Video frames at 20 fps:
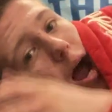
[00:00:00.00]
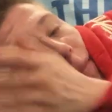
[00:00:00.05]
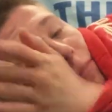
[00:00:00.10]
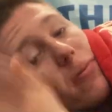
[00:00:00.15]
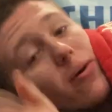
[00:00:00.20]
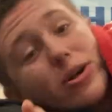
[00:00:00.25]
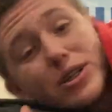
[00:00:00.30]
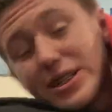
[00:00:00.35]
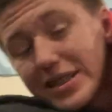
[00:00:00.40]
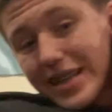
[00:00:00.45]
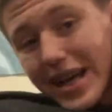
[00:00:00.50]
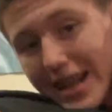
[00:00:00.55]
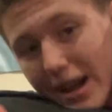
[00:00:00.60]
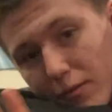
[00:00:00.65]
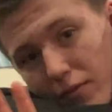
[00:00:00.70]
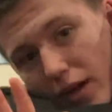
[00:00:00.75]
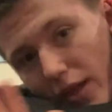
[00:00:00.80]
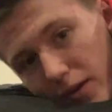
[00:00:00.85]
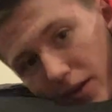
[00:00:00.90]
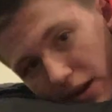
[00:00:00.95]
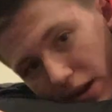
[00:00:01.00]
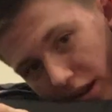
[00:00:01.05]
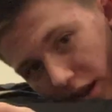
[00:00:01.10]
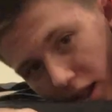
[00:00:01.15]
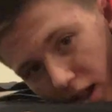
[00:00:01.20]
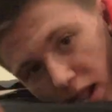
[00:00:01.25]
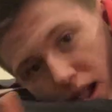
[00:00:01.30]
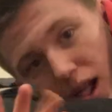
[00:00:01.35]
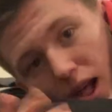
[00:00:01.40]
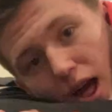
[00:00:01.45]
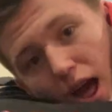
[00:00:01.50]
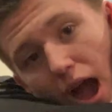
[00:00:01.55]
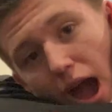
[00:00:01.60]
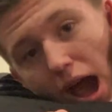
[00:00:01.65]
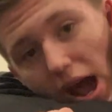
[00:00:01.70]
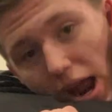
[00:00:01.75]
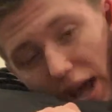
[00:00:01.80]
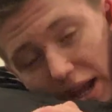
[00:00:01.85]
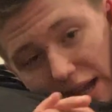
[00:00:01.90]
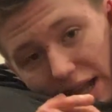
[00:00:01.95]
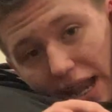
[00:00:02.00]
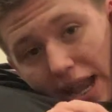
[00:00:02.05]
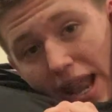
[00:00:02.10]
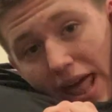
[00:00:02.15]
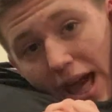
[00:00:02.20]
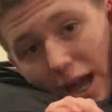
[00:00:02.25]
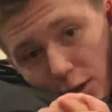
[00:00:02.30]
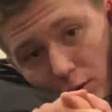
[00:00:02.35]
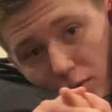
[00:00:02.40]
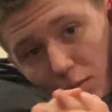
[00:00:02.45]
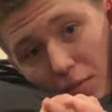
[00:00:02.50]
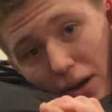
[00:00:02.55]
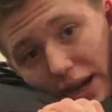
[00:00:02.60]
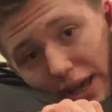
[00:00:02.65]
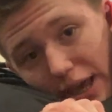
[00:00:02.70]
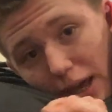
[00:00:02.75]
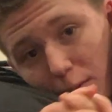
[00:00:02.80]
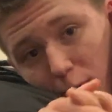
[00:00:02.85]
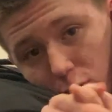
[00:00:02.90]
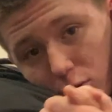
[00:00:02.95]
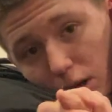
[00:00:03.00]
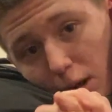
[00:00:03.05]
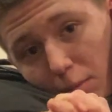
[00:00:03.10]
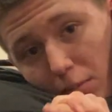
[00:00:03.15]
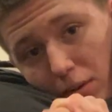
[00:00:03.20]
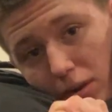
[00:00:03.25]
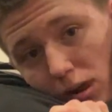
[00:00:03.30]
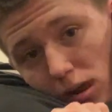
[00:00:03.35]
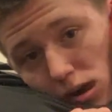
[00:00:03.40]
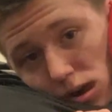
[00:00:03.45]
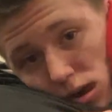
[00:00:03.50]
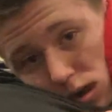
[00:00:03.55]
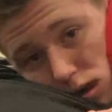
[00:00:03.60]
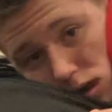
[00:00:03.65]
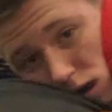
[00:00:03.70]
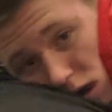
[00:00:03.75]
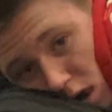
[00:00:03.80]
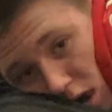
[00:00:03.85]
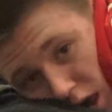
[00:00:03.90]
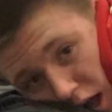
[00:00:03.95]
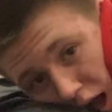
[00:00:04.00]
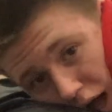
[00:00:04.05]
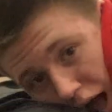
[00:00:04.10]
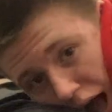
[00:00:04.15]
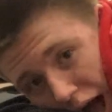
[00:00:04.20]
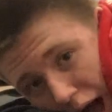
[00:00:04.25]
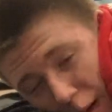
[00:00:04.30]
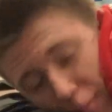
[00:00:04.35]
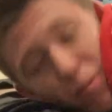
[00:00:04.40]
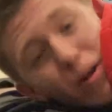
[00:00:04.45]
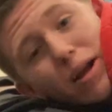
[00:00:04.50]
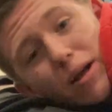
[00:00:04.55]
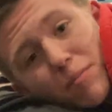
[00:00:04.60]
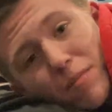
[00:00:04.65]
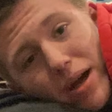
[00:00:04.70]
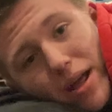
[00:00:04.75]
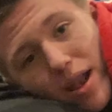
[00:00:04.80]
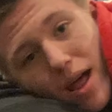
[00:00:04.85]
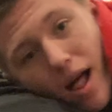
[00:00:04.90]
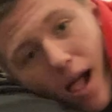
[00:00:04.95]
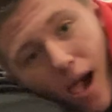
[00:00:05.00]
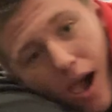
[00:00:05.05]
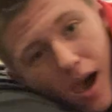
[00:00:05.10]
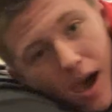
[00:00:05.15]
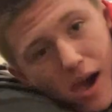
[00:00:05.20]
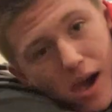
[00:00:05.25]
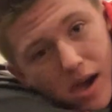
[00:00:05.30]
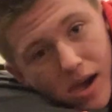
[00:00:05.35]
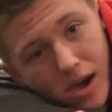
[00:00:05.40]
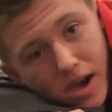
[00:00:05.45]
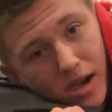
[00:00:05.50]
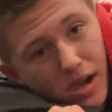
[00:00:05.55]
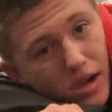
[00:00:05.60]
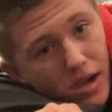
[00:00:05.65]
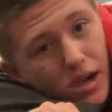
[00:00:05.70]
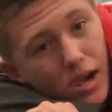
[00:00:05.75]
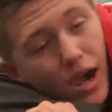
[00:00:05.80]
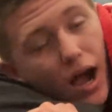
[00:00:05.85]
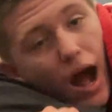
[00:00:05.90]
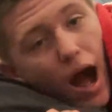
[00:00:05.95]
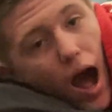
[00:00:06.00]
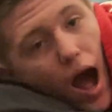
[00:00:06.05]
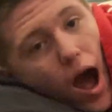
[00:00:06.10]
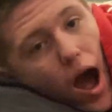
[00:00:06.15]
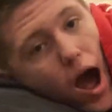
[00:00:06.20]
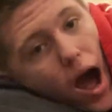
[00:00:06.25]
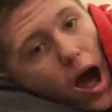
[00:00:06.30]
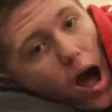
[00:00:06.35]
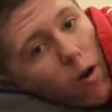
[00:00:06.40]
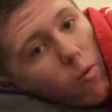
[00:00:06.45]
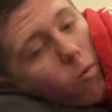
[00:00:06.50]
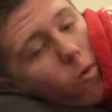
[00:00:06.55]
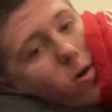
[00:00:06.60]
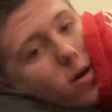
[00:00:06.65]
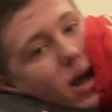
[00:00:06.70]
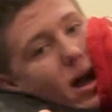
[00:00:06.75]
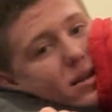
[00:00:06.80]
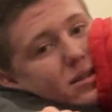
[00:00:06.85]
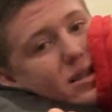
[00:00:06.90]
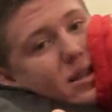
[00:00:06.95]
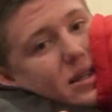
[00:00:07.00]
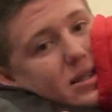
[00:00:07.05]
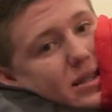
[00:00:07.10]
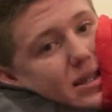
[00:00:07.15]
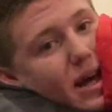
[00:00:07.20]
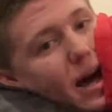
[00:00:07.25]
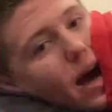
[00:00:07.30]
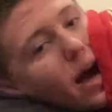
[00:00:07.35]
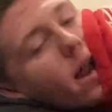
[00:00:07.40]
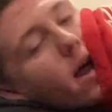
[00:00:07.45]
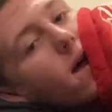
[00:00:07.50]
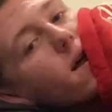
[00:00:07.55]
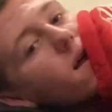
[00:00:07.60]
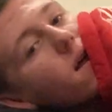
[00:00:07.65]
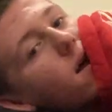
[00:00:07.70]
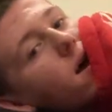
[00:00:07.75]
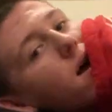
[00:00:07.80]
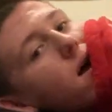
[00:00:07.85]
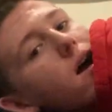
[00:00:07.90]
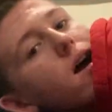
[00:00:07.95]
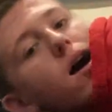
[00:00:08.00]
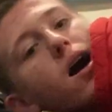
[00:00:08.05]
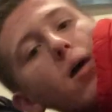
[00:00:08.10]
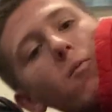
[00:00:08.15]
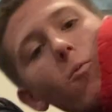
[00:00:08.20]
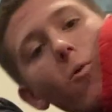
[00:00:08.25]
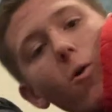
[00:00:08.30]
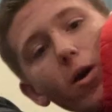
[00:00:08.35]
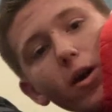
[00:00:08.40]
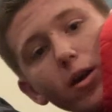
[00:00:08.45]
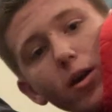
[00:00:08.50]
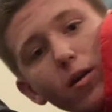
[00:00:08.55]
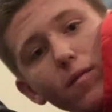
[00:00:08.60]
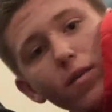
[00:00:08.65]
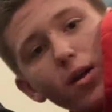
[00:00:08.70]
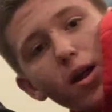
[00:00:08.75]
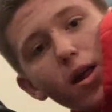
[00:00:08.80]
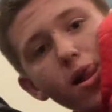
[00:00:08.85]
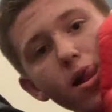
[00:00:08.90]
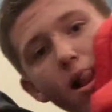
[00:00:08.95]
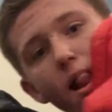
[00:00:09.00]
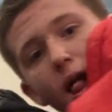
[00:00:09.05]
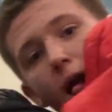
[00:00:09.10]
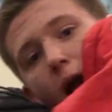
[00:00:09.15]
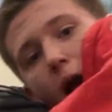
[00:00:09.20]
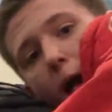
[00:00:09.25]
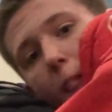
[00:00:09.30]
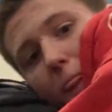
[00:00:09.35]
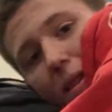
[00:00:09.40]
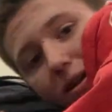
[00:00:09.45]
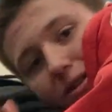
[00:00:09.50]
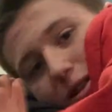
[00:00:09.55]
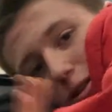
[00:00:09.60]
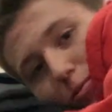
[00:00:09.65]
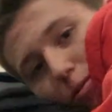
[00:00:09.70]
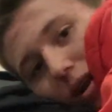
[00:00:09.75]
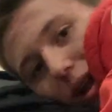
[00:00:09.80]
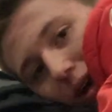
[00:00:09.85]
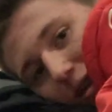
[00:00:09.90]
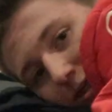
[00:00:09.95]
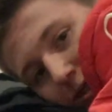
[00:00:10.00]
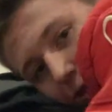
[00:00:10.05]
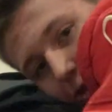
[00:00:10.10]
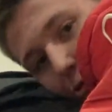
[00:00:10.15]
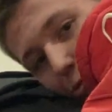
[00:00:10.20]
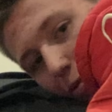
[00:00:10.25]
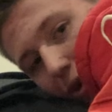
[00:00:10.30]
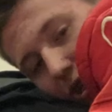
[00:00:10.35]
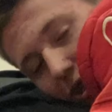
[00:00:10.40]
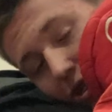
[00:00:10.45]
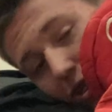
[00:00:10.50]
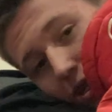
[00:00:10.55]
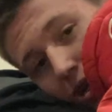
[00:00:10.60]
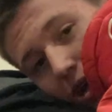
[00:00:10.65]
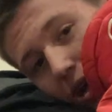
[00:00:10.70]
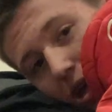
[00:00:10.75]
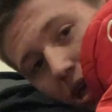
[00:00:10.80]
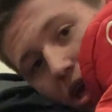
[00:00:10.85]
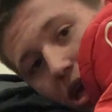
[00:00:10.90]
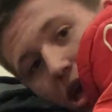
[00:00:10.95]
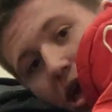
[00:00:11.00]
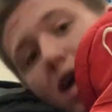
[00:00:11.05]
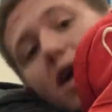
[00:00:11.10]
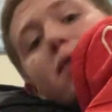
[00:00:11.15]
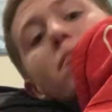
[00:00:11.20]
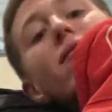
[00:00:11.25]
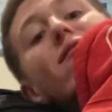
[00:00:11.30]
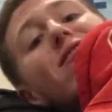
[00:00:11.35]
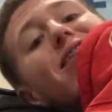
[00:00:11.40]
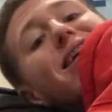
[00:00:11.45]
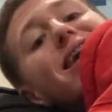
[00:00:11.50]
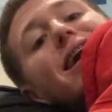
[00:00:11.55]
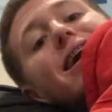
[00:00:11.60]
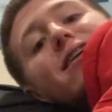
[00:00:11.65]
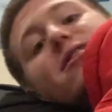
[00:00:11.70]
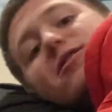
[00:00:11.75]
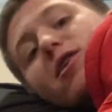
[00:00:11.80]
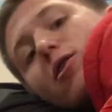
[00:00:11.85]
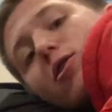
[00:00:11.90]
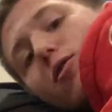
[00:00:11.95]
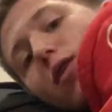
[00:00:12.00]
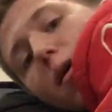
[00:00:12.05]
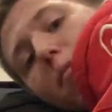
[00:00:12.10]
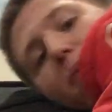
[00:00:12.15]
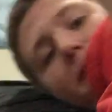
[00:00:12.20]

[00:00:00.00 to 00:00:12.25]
push his head down the other hand, and I connect with my gable grip. I bring him in. I walk out to the side, walking over, and this is when I switch to my rear naked choke grip.